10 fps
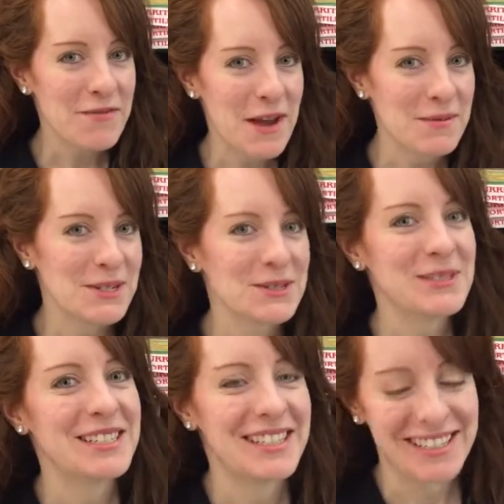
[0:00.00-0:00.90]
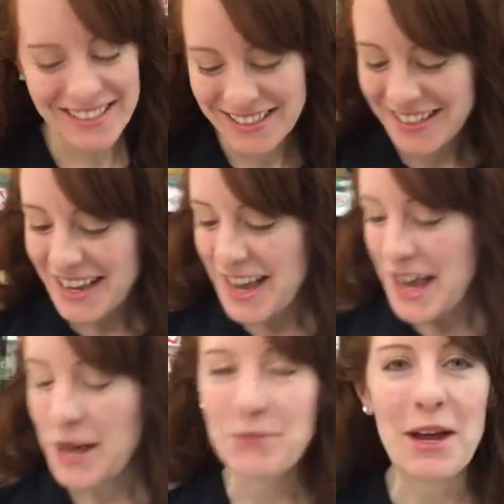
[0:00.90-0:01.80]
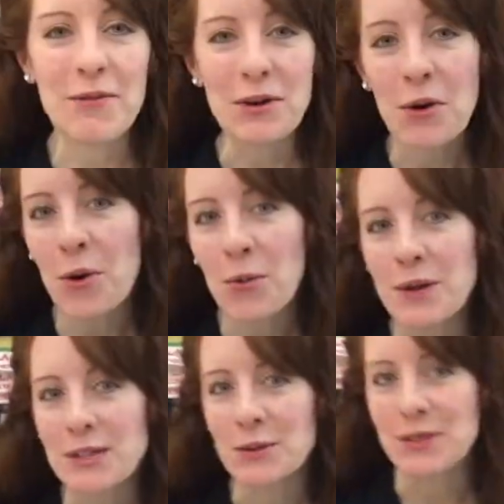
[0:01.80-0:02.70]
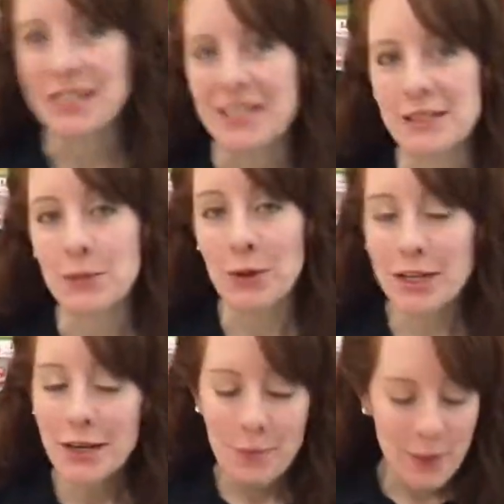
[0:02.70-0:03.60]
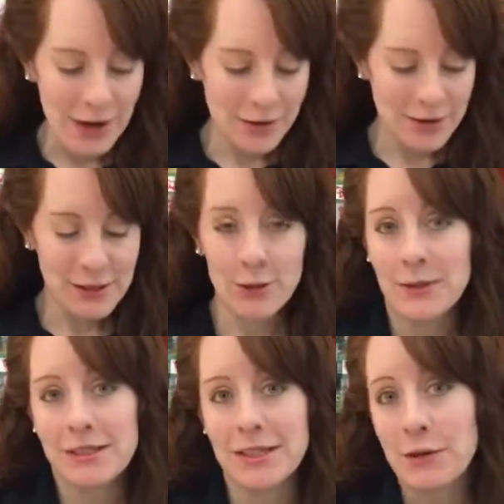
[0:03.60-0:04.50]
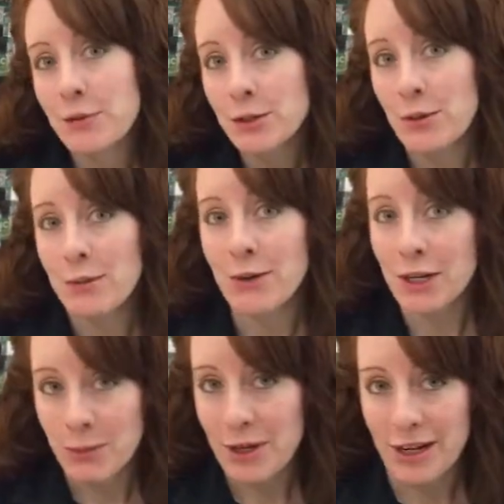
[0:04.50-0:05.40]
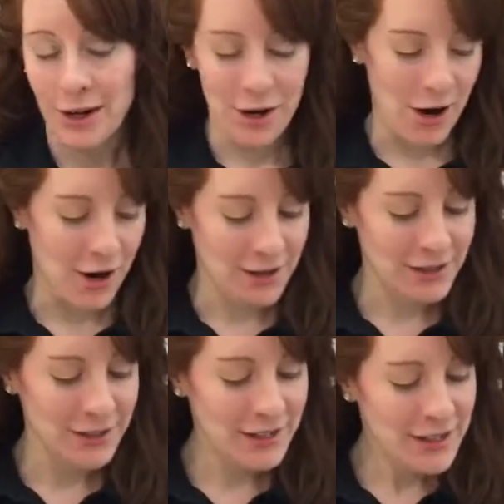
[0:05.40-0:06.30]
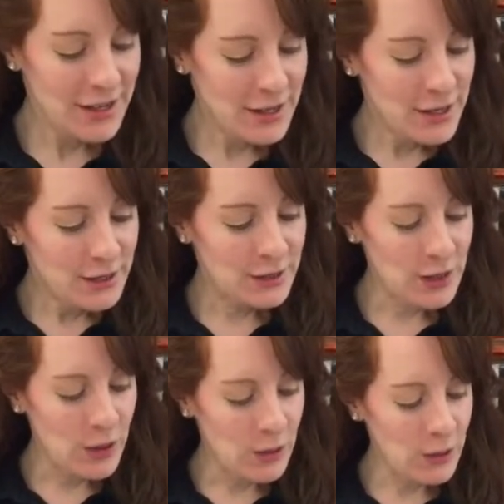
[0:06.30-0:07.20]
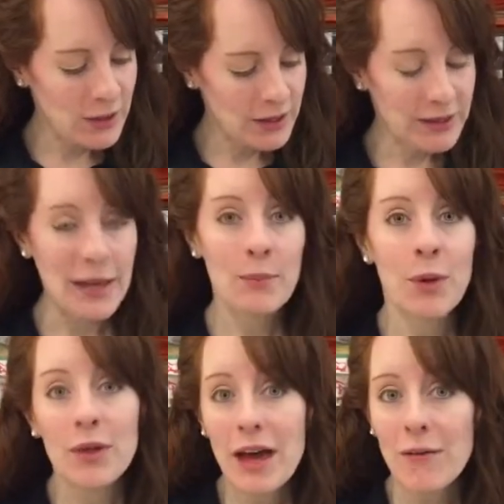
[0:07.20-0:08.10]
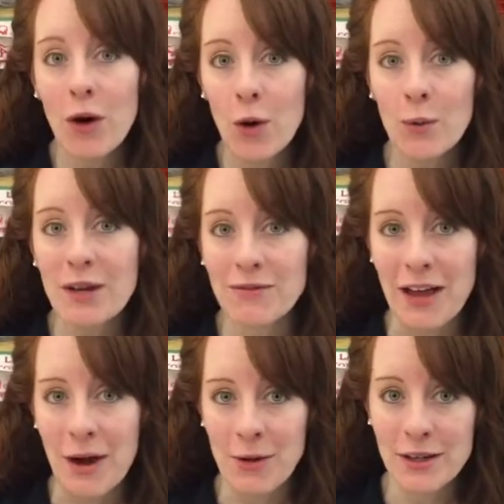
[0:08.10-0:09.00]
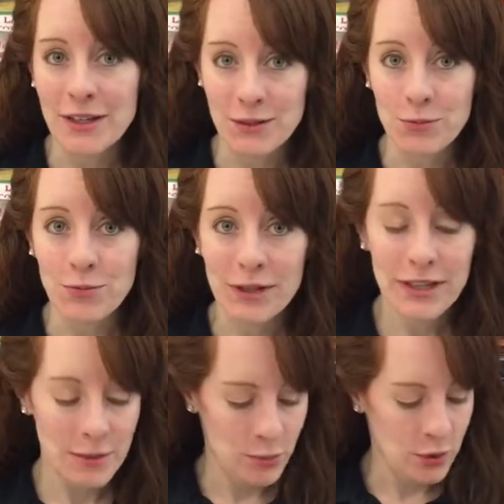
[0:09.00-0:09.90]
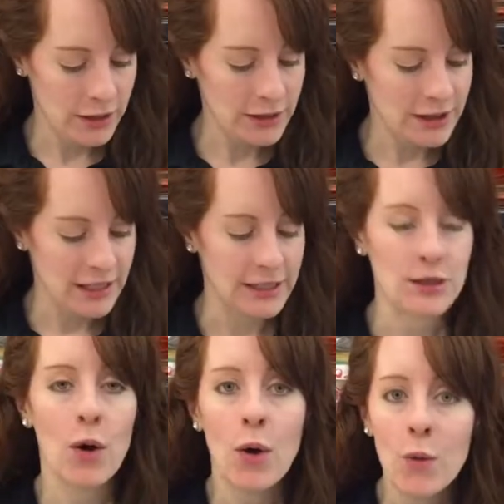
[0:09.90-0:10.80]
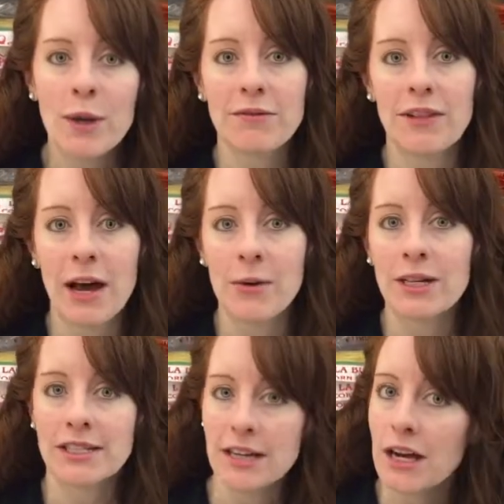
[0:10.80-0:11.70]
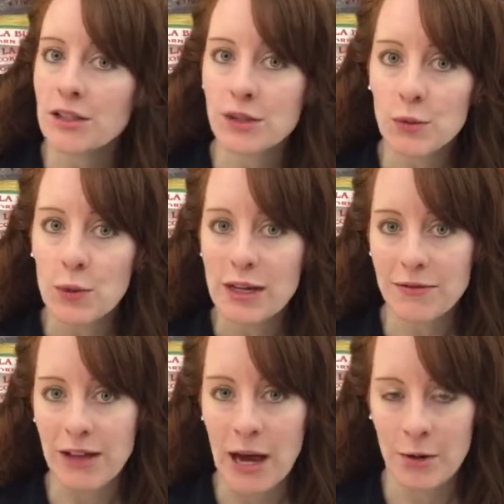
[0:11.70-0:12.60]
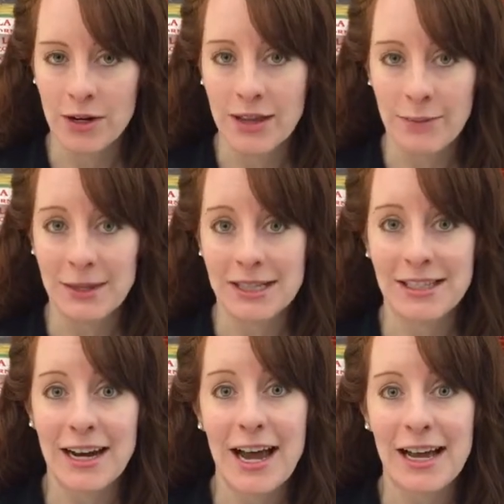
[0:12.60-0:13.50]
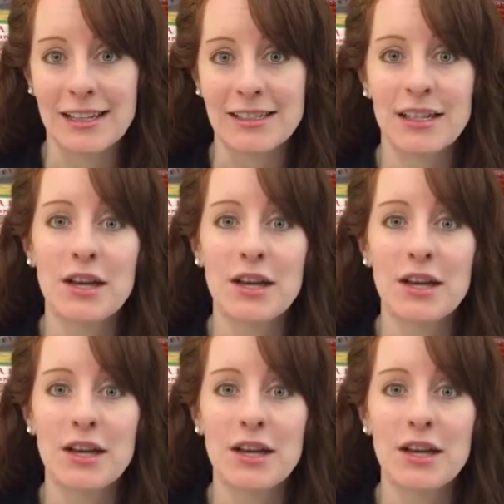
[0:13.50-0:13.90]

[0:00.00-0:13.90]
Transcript: fiber tortillas, and we have your whole wheat tortillas. And we're going to compare the two and see which one we're going to put in our cart. So they both have whole wheat flour. That's really important that it's whole wheat flour. It's not just wheat flour. That means that it has